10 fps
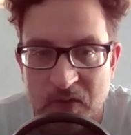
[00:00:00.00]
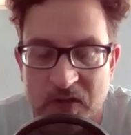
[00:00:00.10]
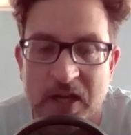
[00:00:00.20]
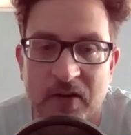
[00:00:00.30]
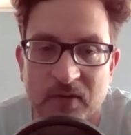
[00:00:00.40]
was
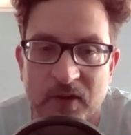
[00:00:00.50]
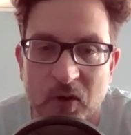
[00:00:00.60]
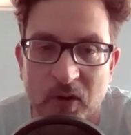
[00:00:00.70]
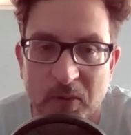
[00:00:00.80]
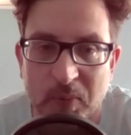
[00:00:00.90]
kind of, you
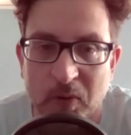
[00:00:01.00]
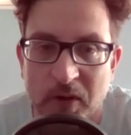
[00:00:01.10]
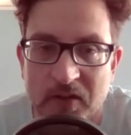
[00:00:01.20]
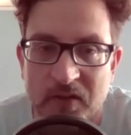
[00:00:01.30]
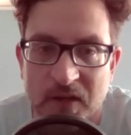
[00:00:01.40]
know, the
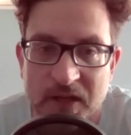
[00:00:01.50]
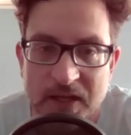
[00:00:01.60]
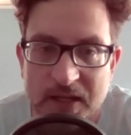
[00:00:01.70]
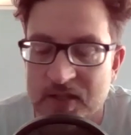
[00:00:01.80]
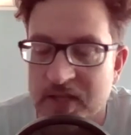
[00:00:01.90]
employees,
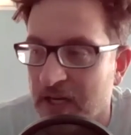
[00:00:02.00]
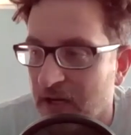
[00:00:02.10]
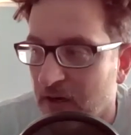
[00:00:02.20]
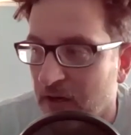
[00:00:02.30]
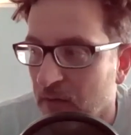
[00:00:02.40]
they just kind of
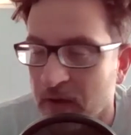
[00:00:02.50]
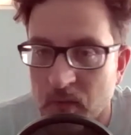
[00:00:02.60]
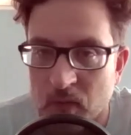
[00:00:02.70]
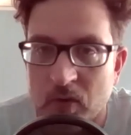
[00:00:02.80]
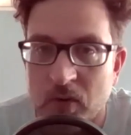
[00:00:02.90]
had an
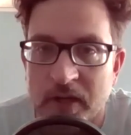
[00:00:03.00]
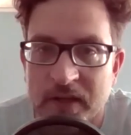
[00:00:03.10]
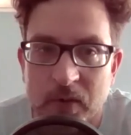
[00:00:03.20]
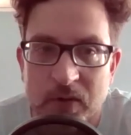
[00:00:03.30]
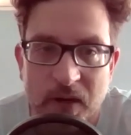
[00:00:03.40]
unwritten rule that
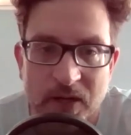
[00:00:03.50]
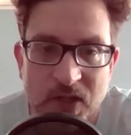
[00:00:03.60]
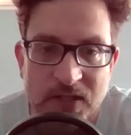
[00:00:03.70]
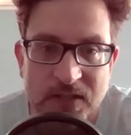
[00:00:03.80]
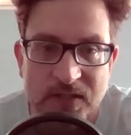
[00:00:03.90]
they would try and
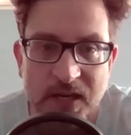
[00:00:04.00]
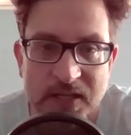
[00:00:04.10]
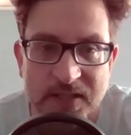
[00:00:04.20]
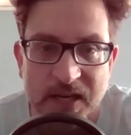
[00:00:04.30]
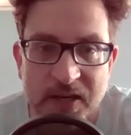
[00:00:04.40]
chase these
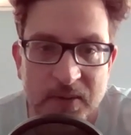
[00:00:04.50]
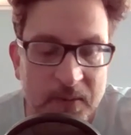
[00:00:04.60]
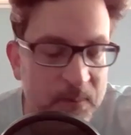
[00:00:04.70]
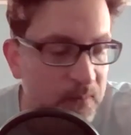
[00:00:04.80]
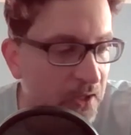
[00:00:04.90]
guys down.
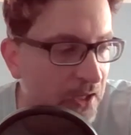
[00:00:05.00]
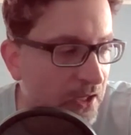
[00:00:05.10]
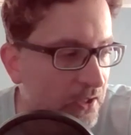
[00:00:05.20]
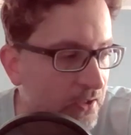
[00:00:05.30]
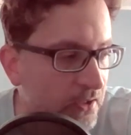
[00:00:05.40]

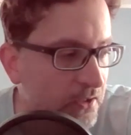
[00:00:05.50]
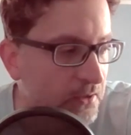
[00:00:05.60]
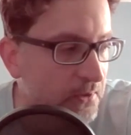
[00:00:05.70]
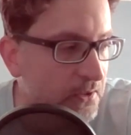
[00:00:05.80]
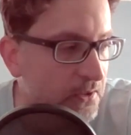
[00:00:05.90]
And
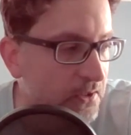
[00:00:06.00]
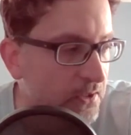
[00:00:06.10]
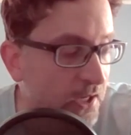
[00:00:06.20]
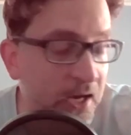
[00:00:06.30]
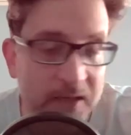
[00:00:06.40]

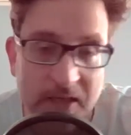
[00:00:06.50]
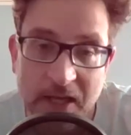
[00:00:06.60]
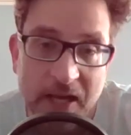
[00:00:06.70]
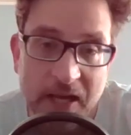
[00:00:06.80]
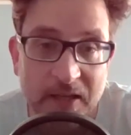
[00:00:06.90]
like
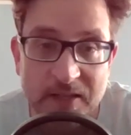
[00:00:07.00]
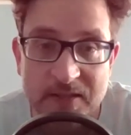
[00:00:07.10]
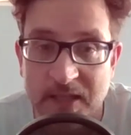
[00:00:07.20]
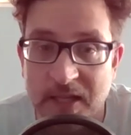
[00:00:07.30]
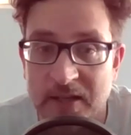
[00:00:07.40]
I
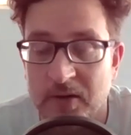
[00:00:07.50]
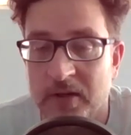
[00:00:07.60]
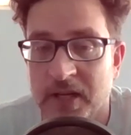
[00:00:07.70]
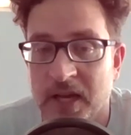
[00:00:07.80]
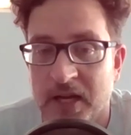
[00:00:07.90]
said, he had
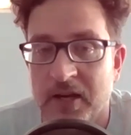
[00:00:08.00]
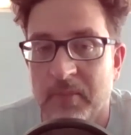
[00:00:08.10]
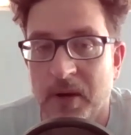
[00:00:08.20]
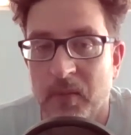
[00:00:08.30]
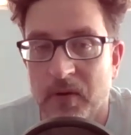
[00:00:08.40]
literally got
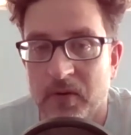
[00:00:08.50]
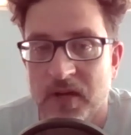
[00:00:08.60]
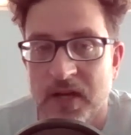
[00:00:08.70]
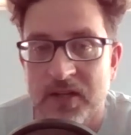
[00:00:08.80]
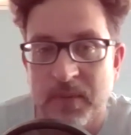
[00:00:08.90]
cut by one of those
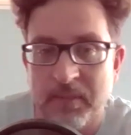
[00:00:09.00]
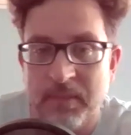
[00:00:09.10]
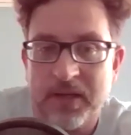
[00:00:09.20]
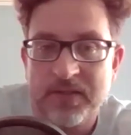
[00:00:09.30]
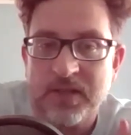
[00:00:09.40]
guys by a
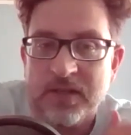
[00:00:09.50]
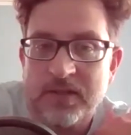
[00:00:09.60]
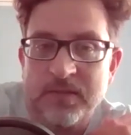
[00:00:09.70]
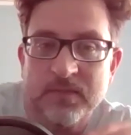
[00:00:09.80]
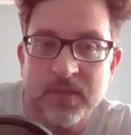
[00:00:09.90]
box
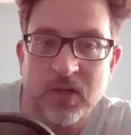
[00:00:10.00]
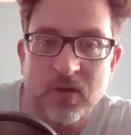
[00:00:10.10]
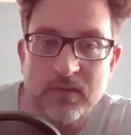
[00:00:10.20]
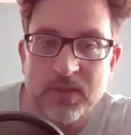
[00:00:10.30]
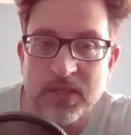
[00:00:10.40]
cutter, you
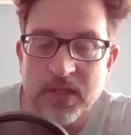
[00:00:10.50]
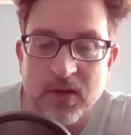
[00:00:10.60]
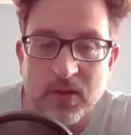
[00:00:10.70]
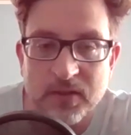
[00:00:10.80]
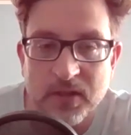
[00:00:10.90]
know, in the
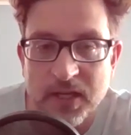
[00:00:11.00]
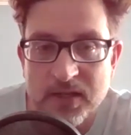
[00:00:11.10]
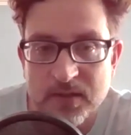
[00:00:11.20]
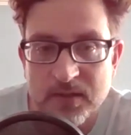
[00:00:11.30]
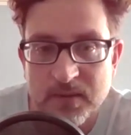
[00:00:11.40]

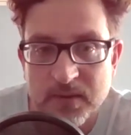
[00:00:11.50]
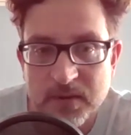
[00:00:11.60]
altercation.